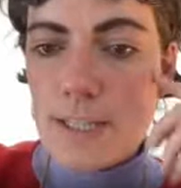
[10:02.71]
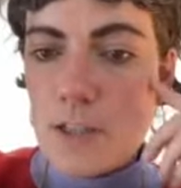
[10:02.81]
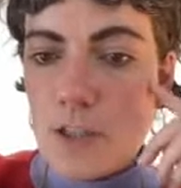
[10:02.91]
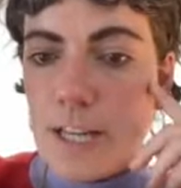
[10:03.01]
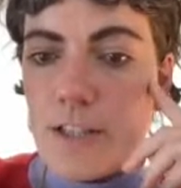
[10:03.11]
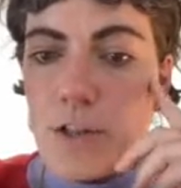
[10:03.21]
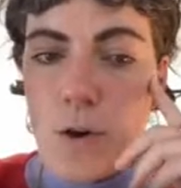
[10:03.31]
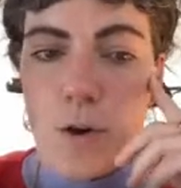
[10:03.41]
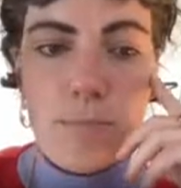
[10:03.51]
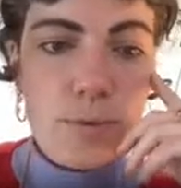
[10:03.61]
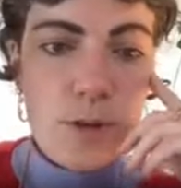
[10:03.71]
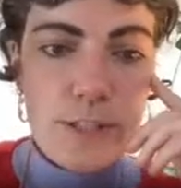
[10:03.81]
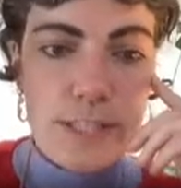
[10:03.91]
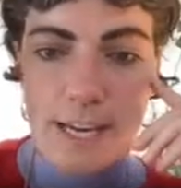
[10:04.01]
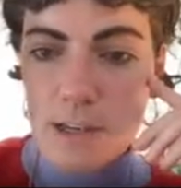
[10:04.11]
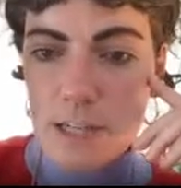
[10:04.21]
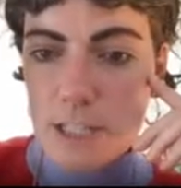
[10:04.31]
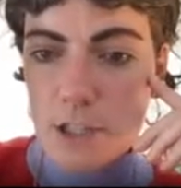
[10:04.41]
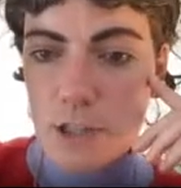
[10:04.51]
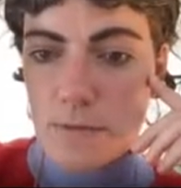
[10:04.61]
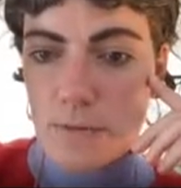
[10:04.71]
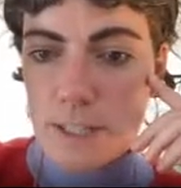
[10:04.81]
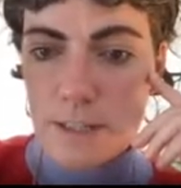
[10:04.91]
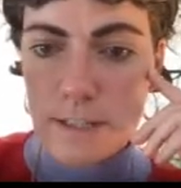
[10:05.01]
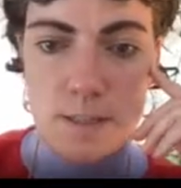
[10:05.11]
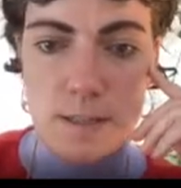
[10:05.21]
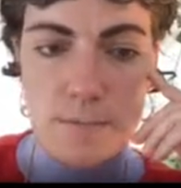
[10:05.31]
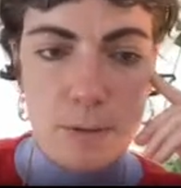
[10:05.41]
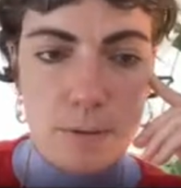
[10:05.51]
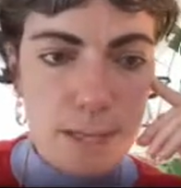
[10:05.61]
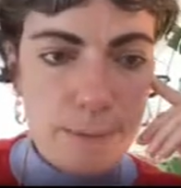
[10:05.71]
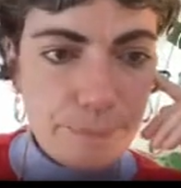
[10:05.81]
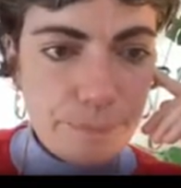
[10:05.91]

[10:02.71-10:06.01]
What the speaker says: you need to not bulldoze that heritage listed building.